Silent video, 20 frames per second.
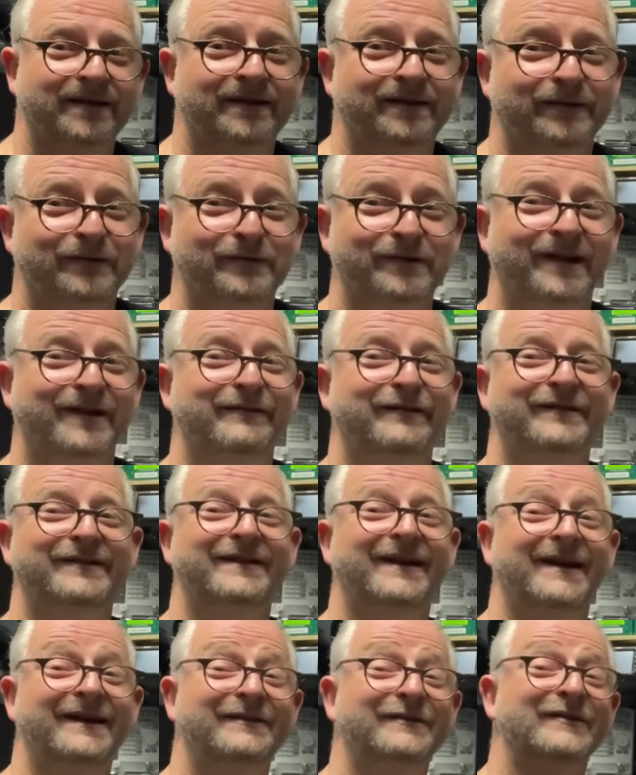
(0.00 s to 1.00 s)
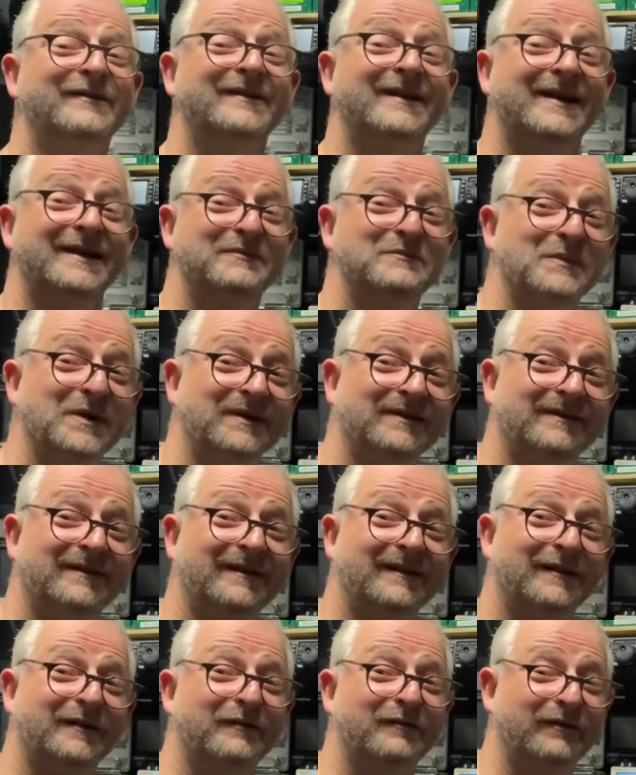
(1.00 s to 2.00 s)
You never shared your name, but
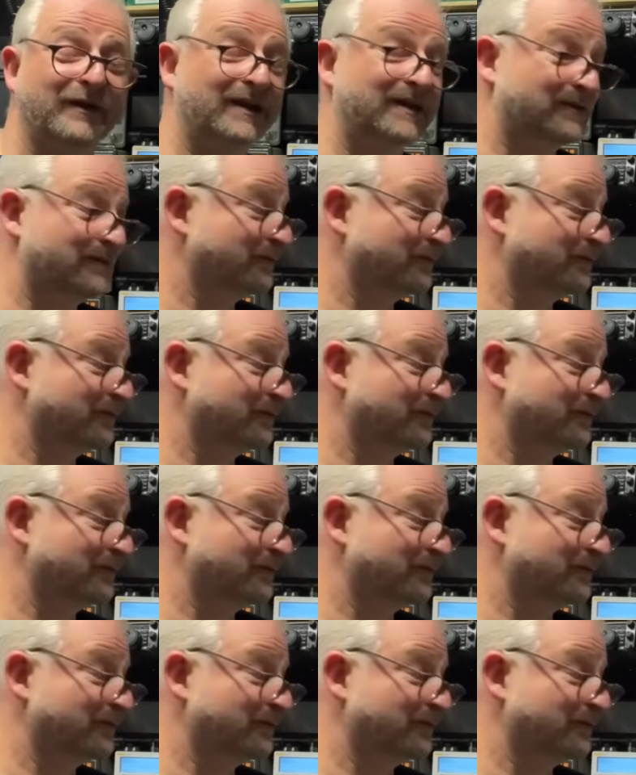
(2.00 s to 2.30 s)
uh, thank